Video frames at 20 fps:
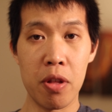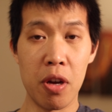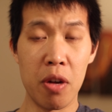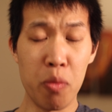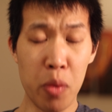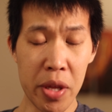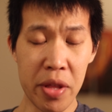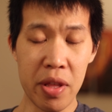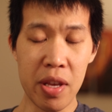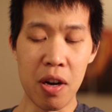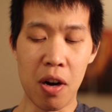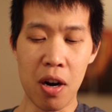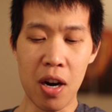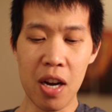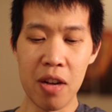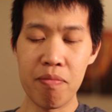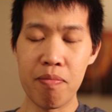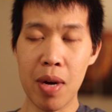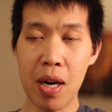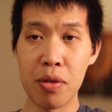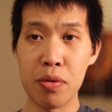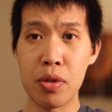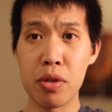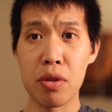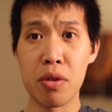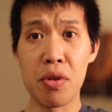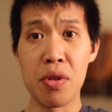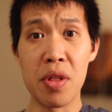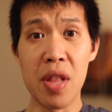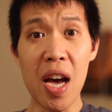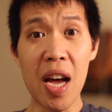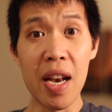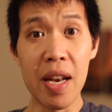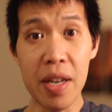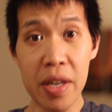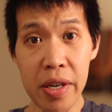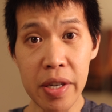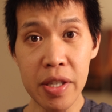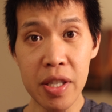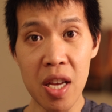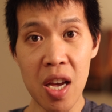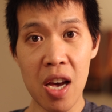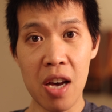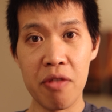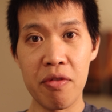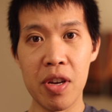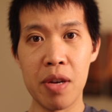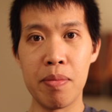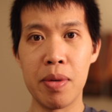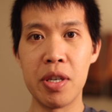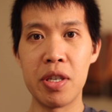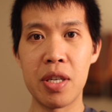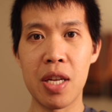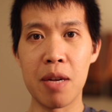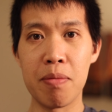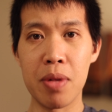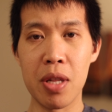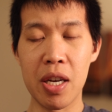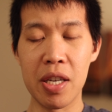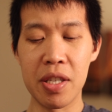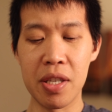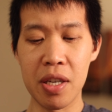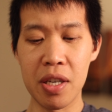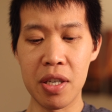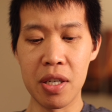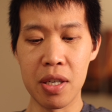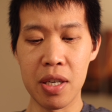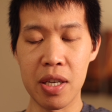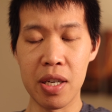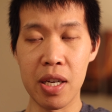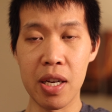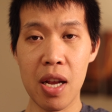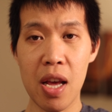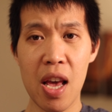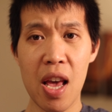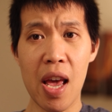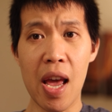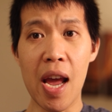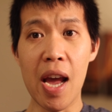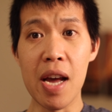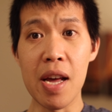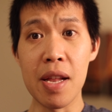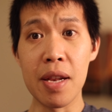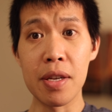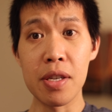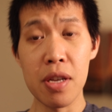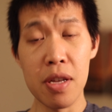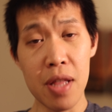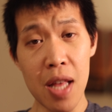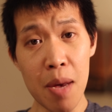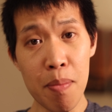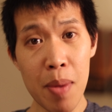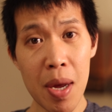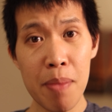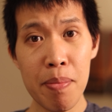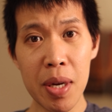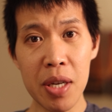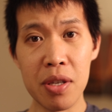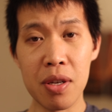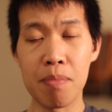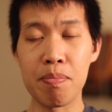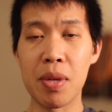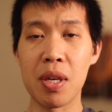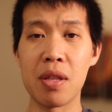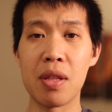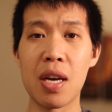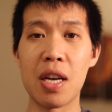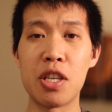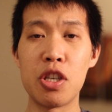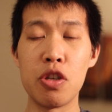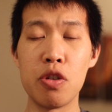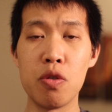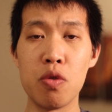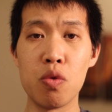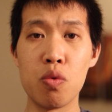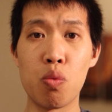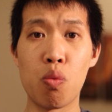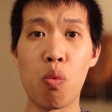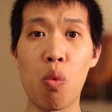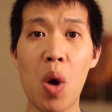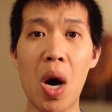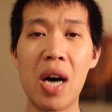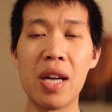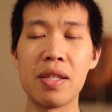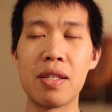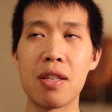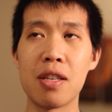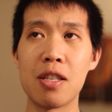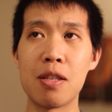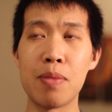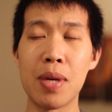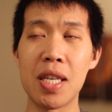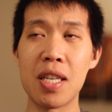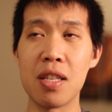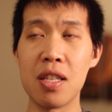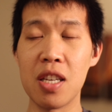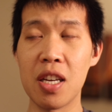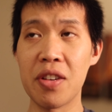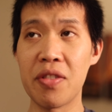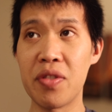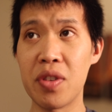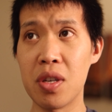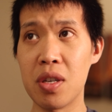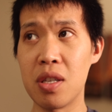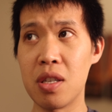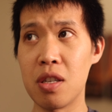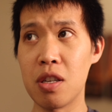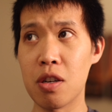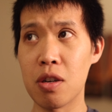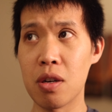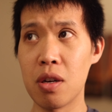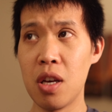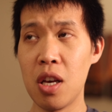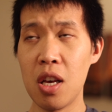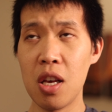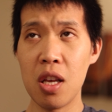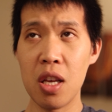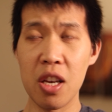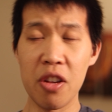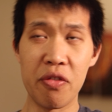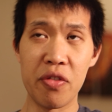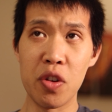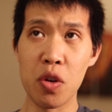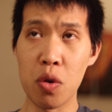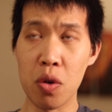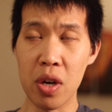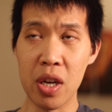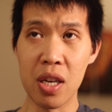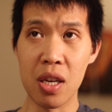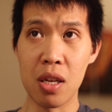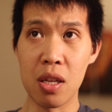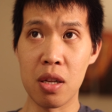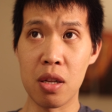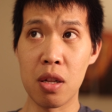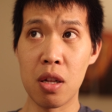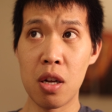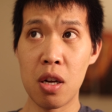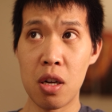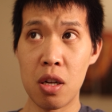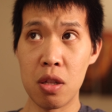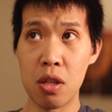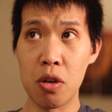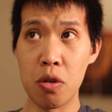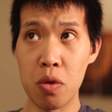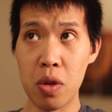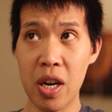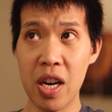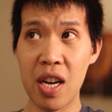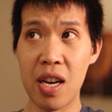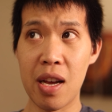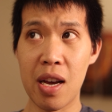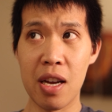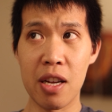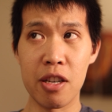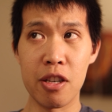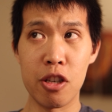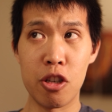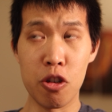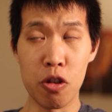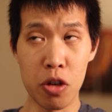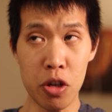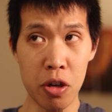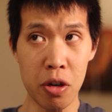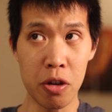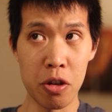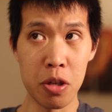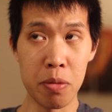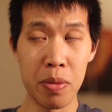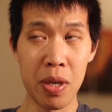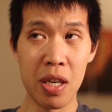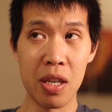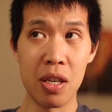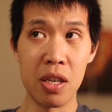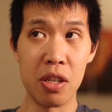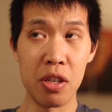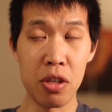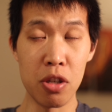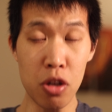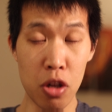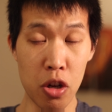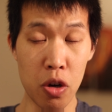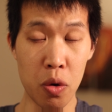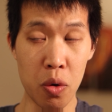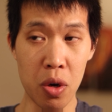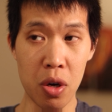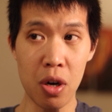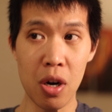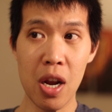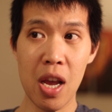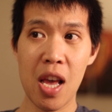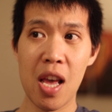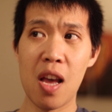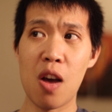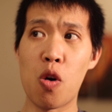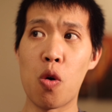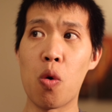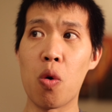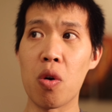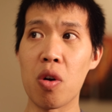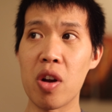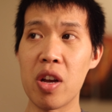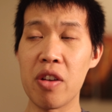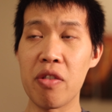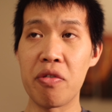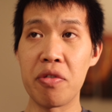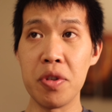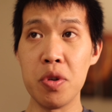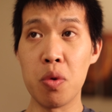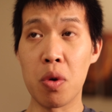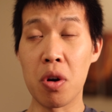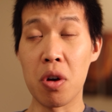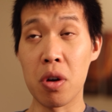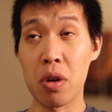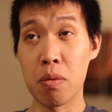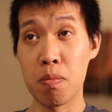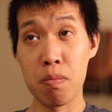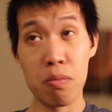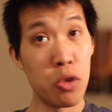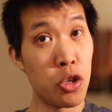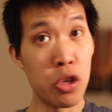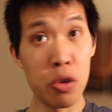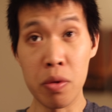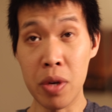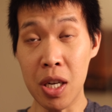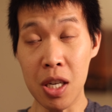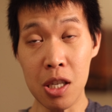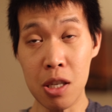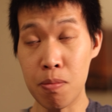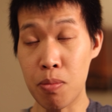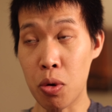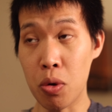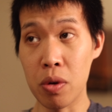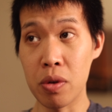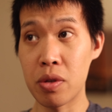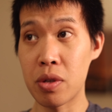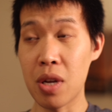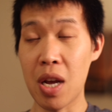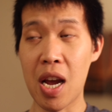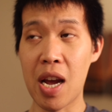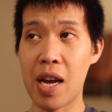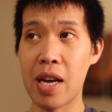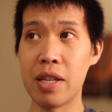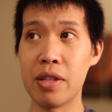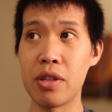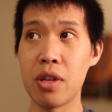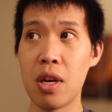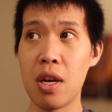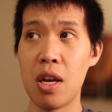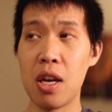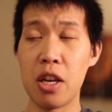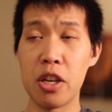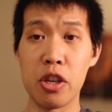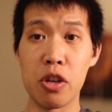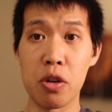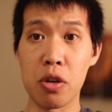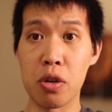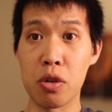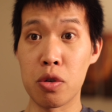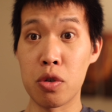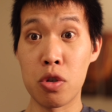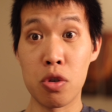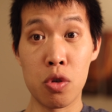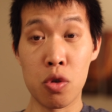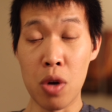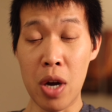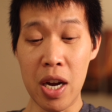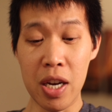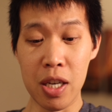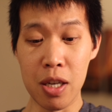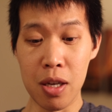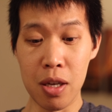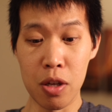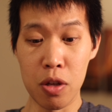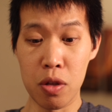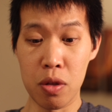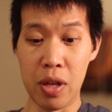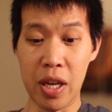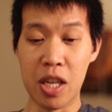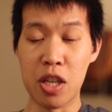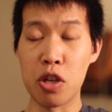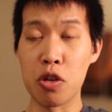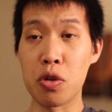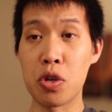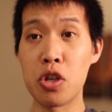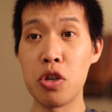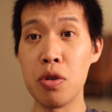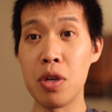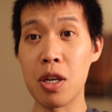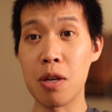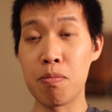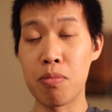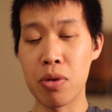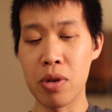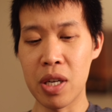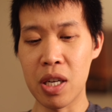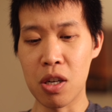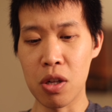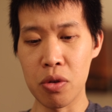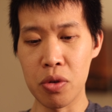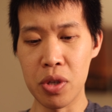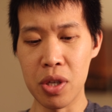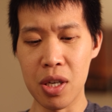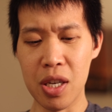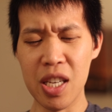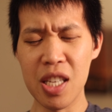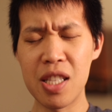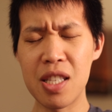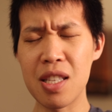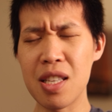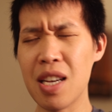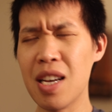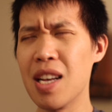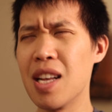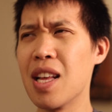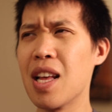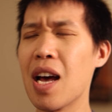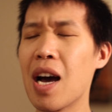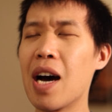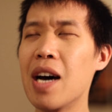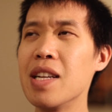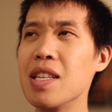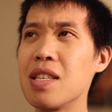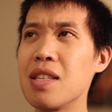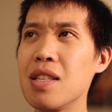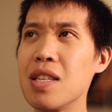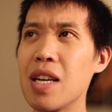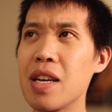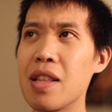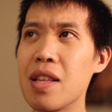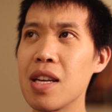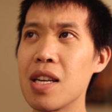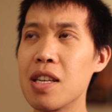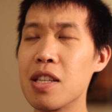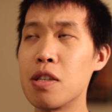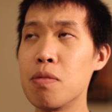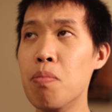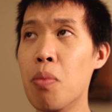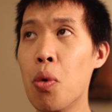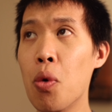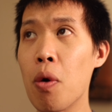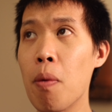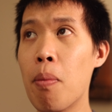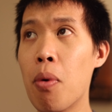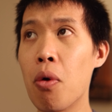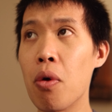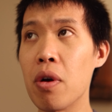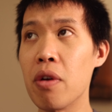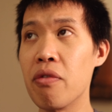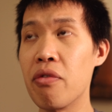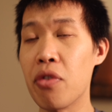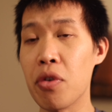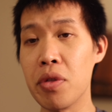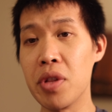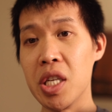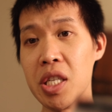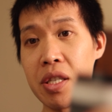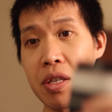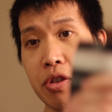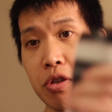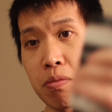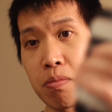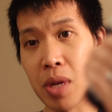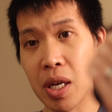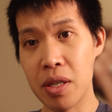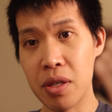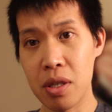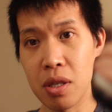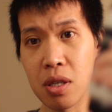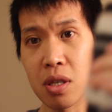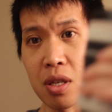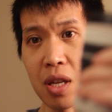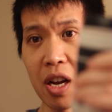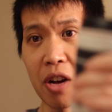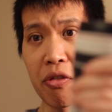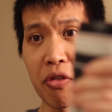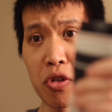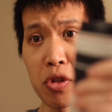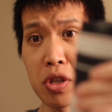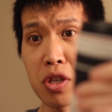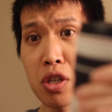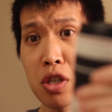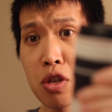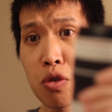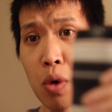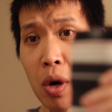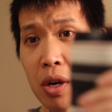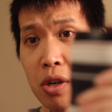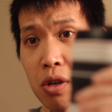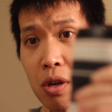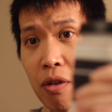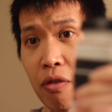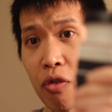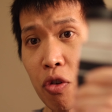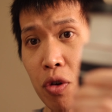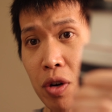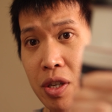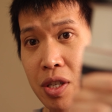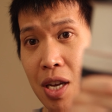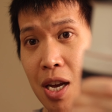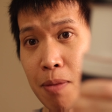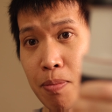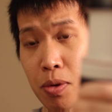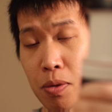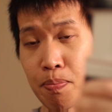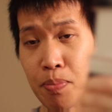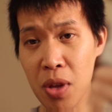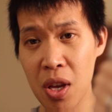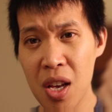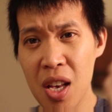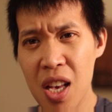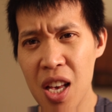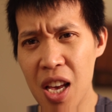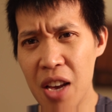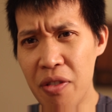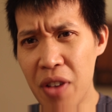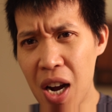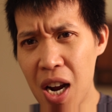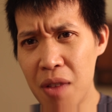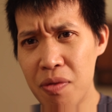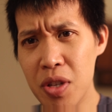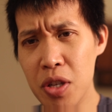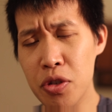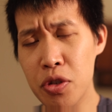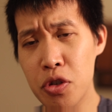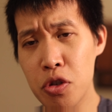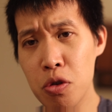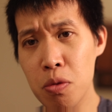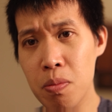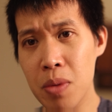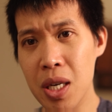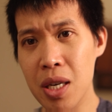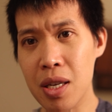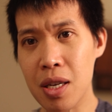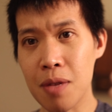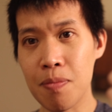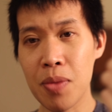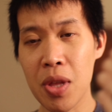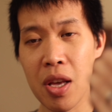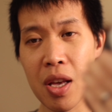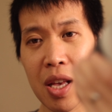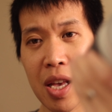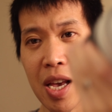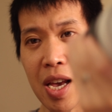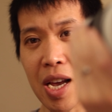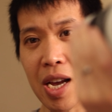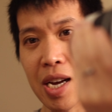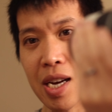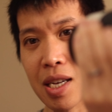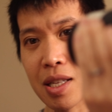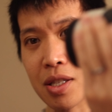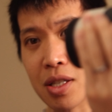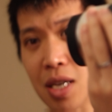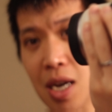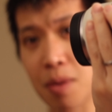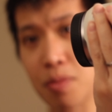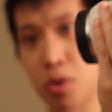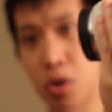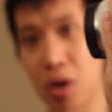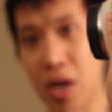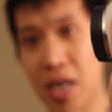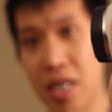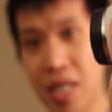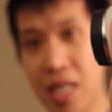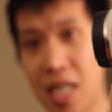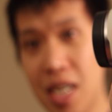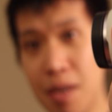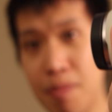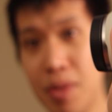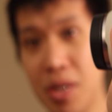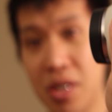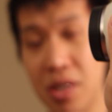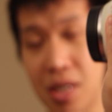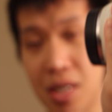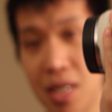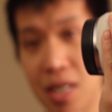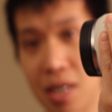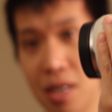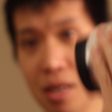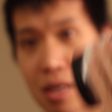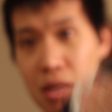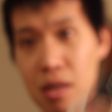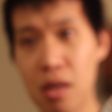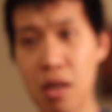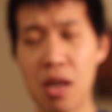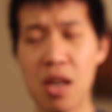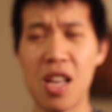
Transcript: with the RF mounts, that does have image stabilization in it, and that may be something that you want, especially if you're in low light and your shutter speed is lower, or if you are shooting sports and you're trying to, like, you're shooting pretty close in. It's honestly, I think it's more important for these zoom lenses, like for this 200, for example. If I have to zoom in and I'm trying to keep it still,